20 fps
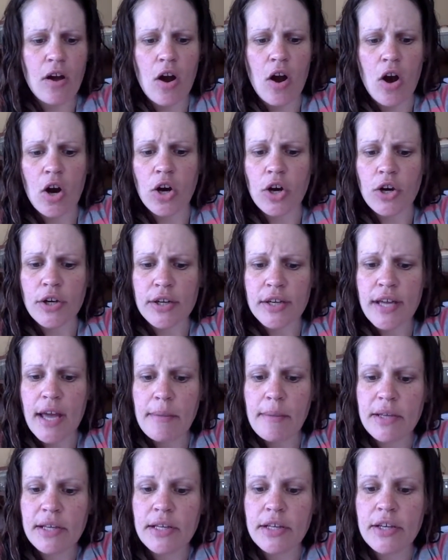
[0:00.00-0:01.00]
are
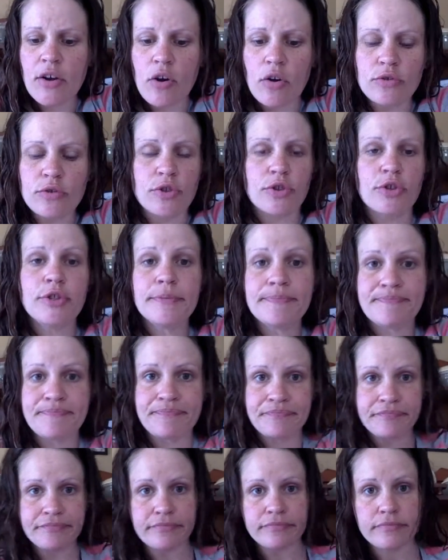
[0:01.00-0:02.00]
chemically altered.
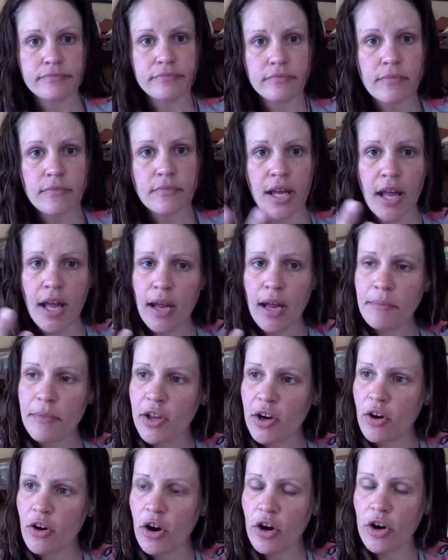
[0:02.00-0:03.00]

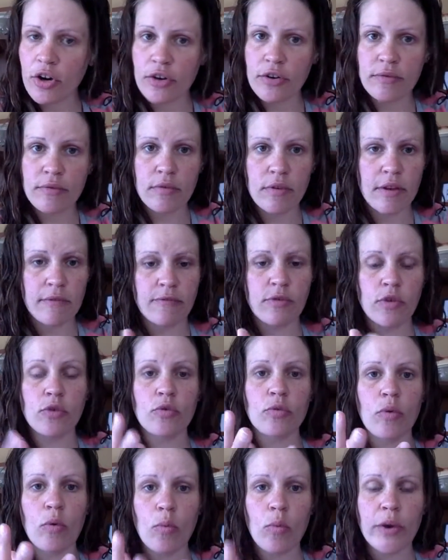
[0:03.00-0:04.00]

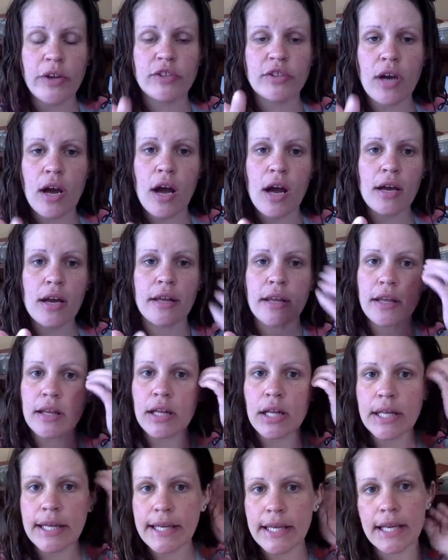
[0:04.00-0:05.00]
We talk in
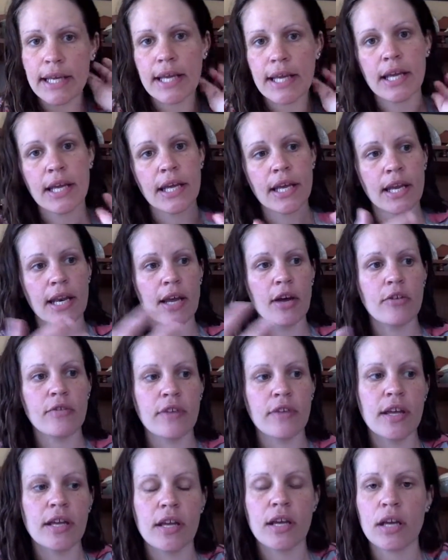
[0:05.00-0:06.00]
clean eating and
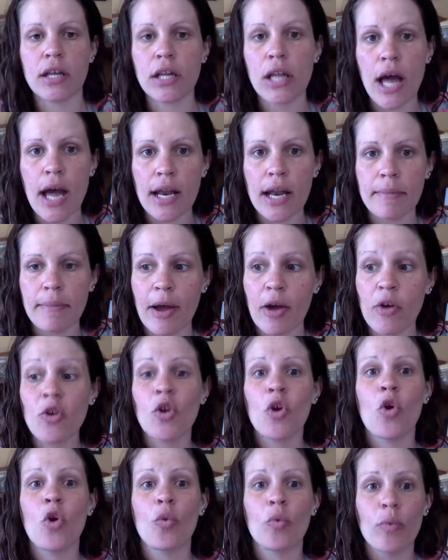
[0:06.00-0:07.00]
healthy eating a lot about
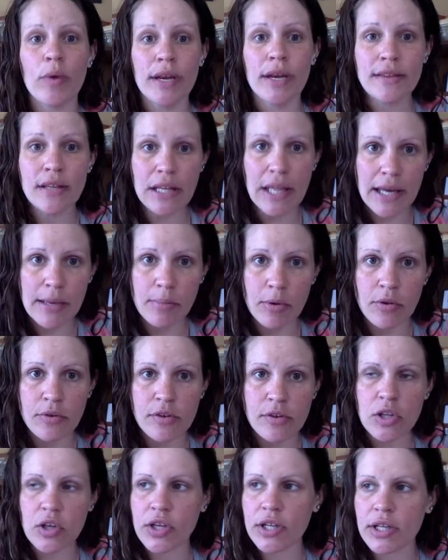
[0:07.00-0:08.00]
read the
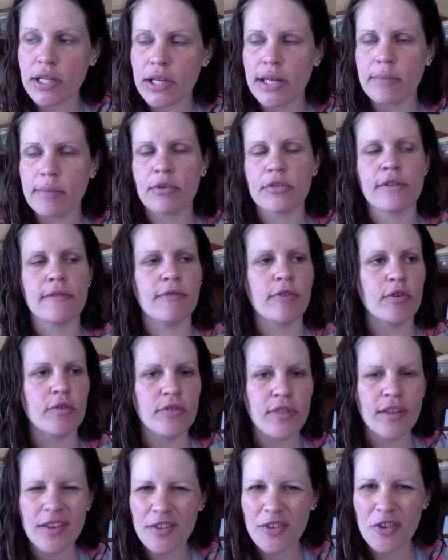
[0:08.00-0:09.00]
labels, look at the labels. If
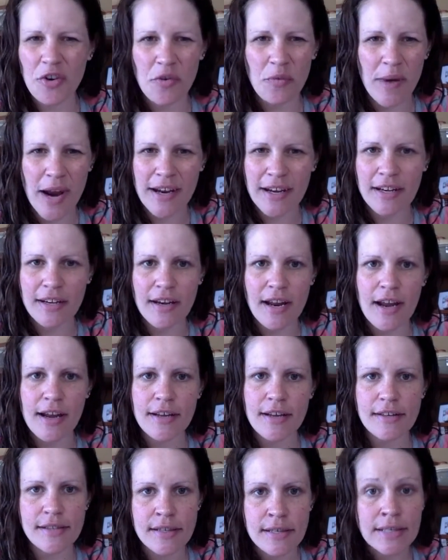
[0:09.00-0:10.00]
there's things you don't
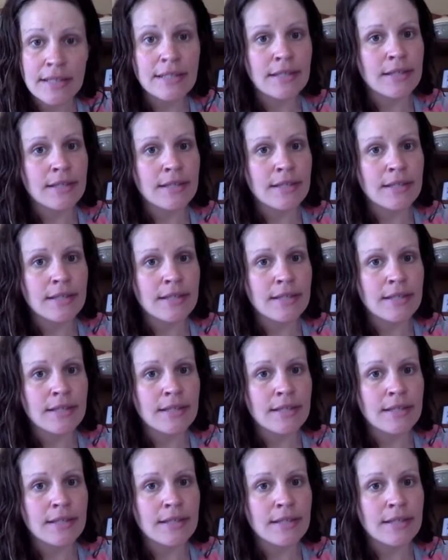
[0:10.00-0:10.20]
recognize,